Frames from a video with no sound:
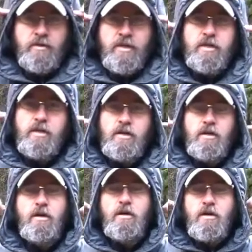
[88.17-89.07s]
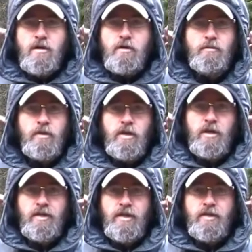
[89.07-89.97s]
here,
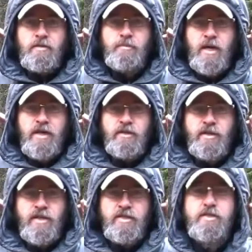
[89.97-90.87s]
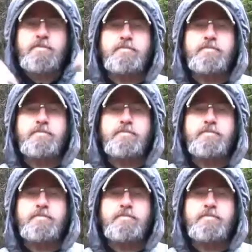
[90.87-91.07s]
and then behind your ears